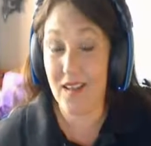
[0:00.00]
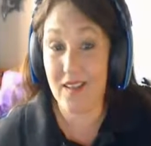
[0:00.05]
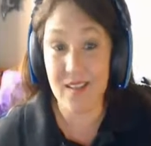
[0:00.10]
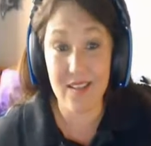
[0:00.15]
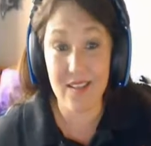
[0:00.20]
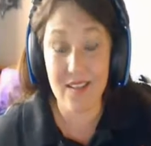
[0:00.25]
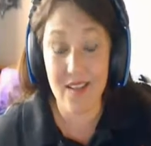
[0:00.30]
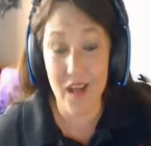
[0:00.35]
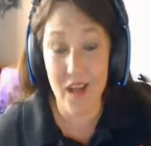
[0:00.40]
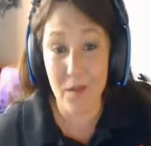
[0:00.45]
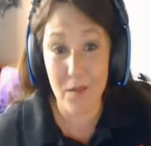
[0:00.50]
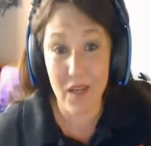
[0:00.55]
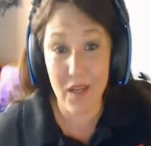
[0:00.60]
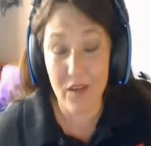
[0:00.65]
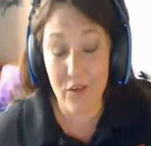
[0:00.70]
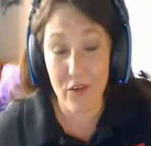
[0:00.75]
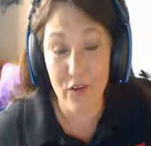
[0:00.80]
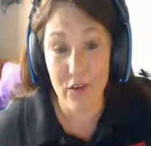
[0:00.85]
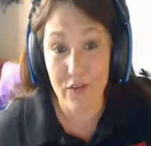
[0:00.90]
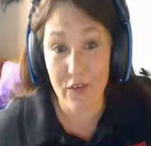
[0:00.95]
does not
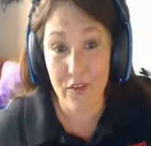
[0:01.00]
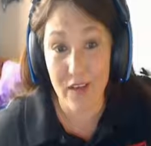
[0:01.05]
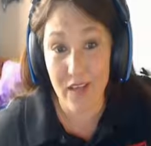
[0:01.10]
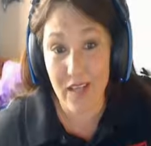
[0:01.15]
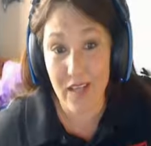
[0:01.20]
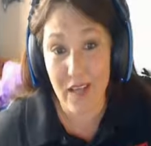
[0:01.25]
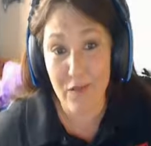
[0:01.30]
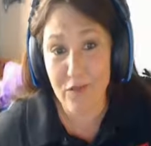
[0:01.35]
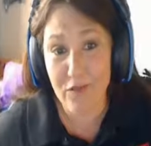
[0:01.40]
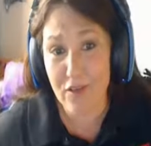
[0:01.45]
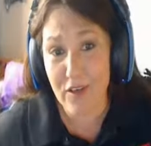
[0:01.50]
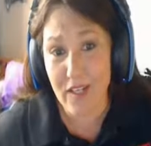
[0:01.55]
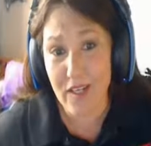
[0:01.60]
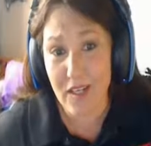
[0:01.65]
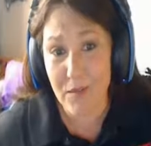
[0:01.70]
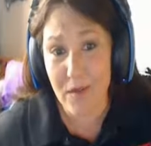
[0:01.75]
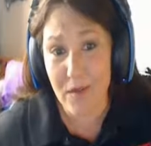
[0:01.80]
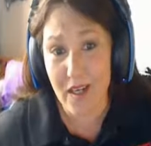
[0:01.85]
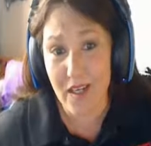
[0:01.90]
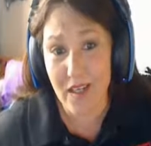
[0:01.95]
make for a fun game for
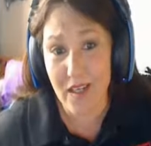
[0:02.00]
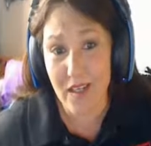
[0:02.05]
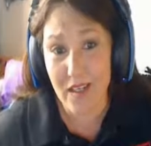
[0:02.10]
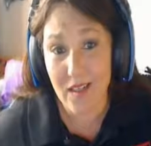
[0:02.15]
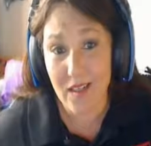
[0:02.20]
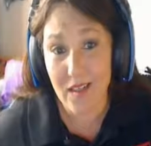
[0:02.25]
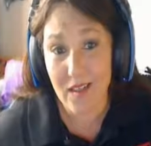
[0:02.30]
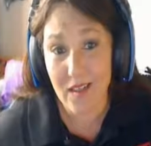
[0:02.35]
anybody.